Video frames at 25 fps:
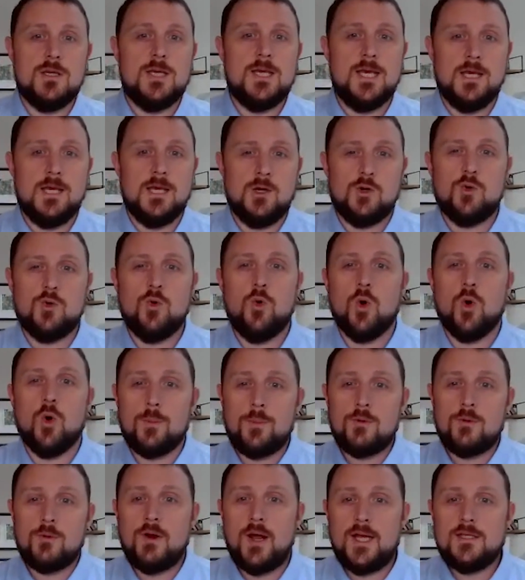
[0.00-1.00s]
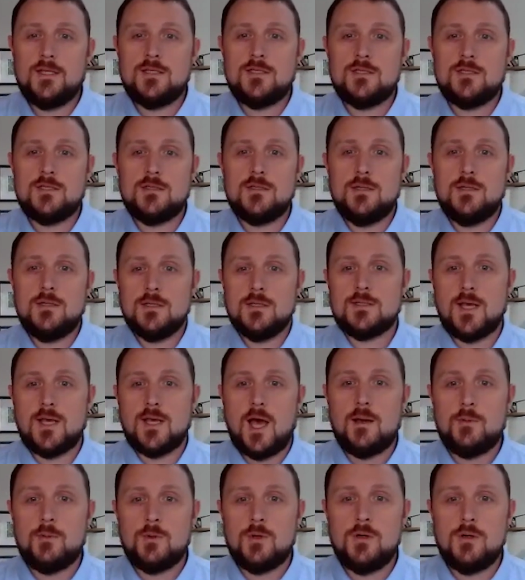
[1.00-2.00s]
incorporates the
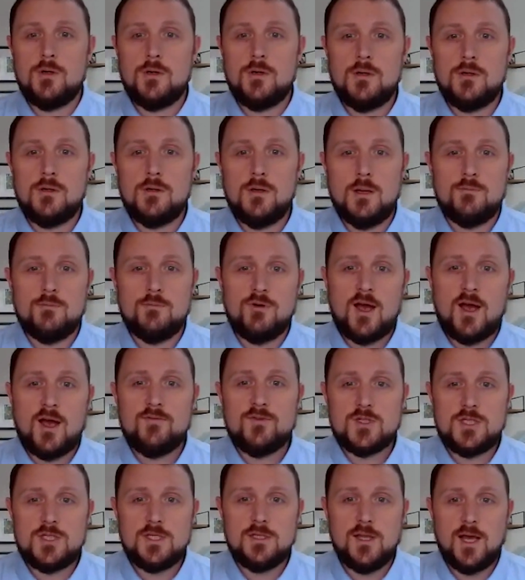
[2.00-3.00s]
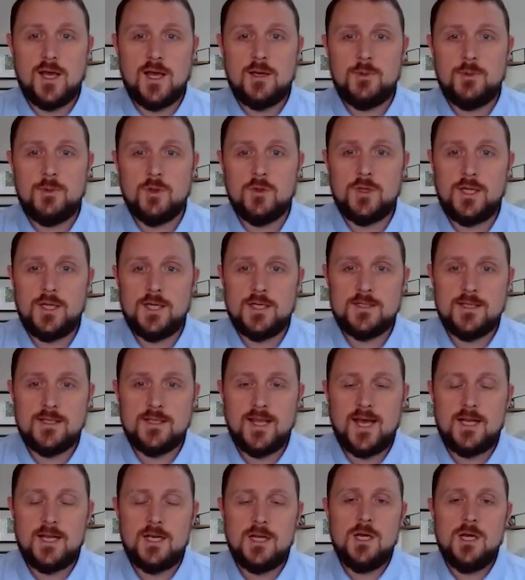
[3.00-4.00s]
cyber and privacy liability into
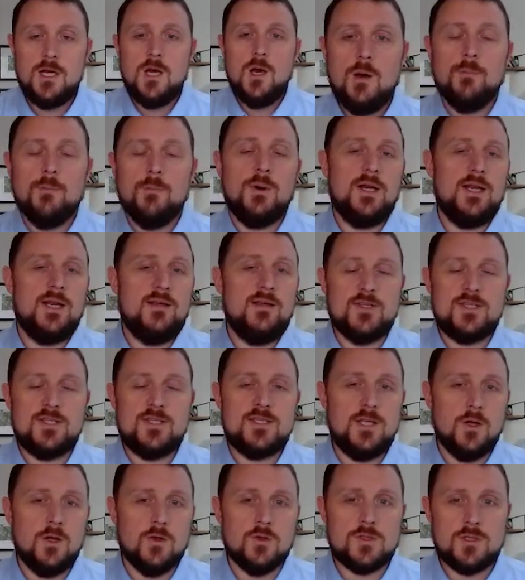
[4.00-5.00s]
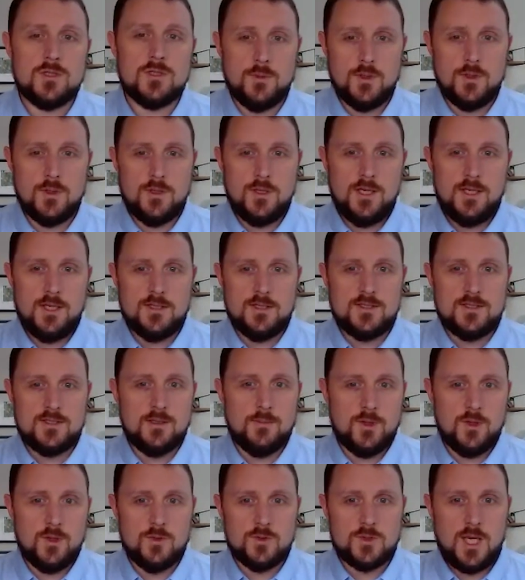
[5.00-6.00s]
that. But even still, in some
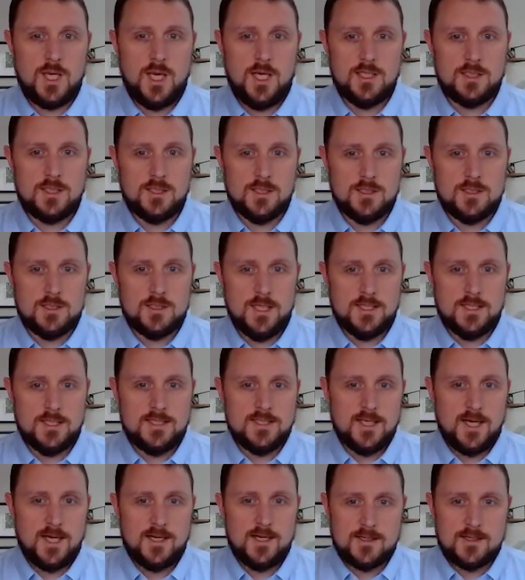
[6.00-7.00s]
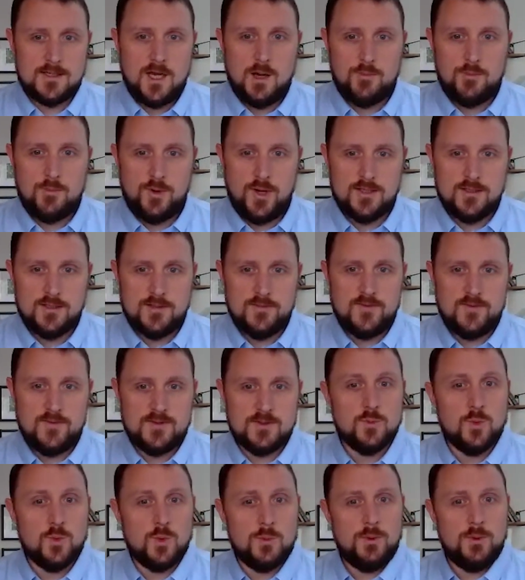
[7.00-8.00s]
of those cases, it's not as comprehensive as
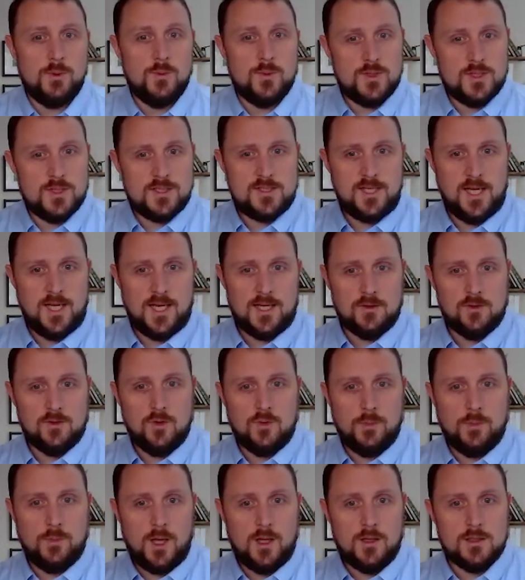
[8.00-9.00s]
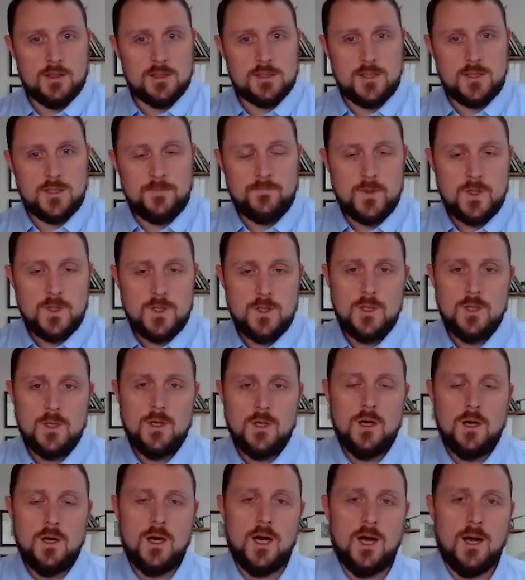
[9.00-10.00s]
it would be with a standalone policy.
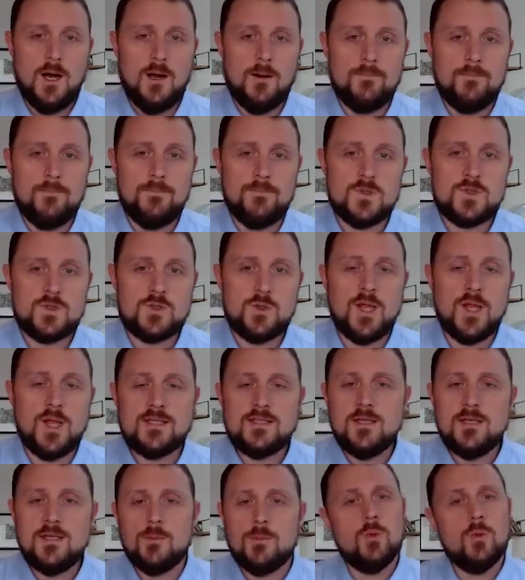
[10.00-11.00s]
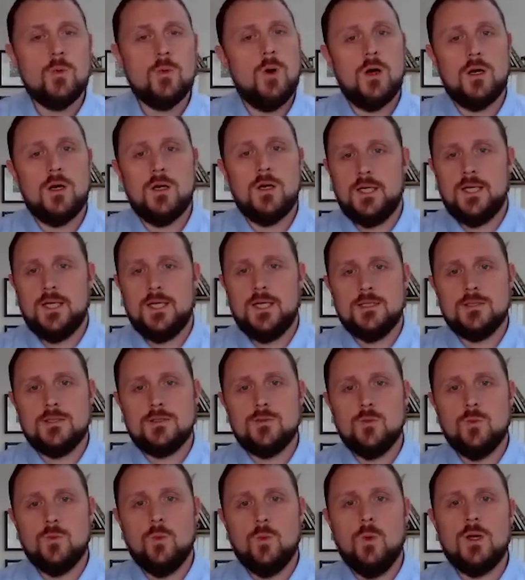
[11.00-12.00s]
So that's number one,
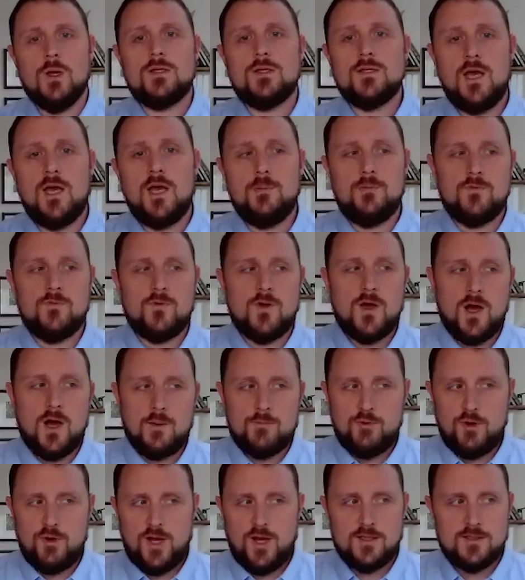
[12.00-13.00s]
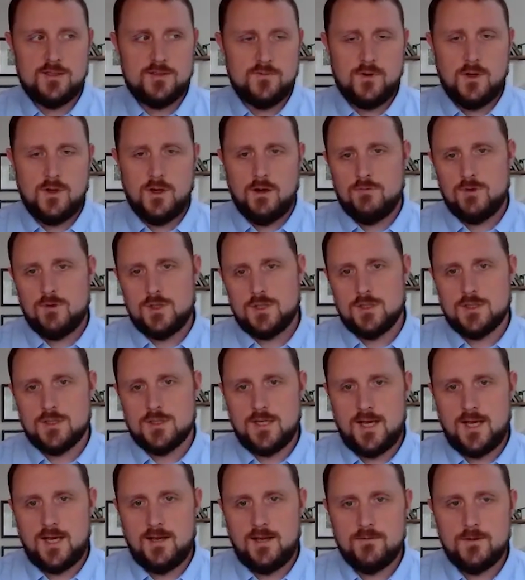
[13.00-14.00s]
is what type of comprehensive coverage does
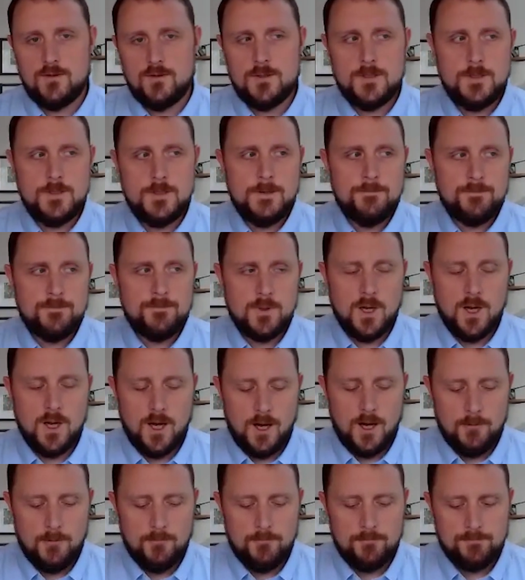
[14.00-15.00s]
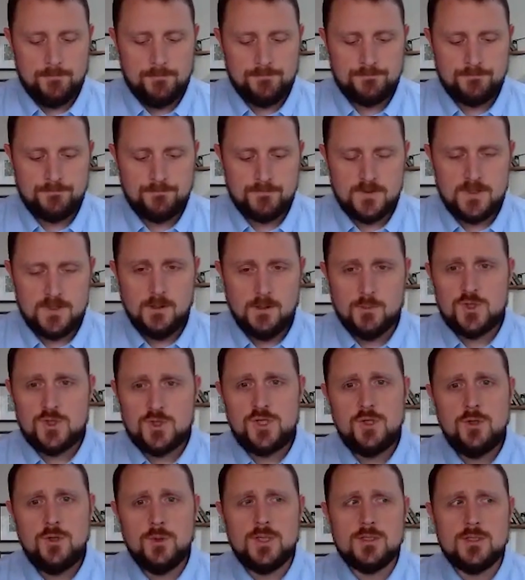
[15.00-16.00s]
it have? Number
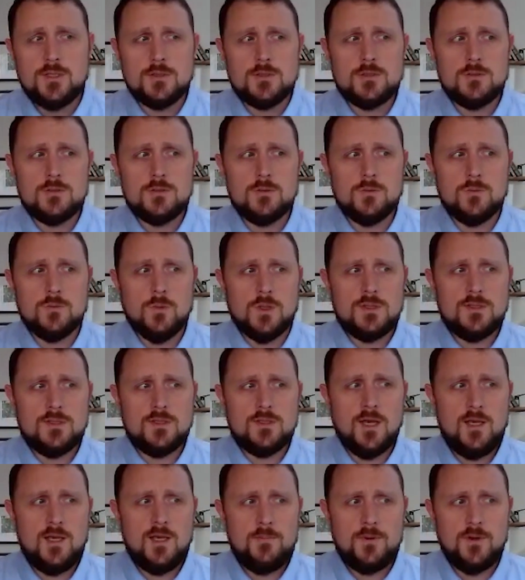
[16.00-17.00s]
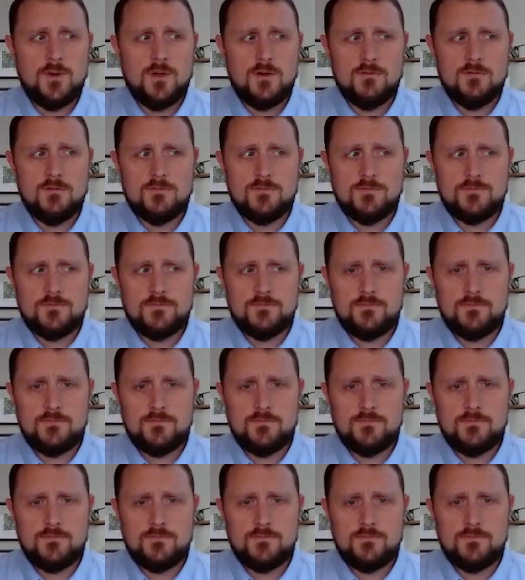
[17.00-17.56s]
two is what type of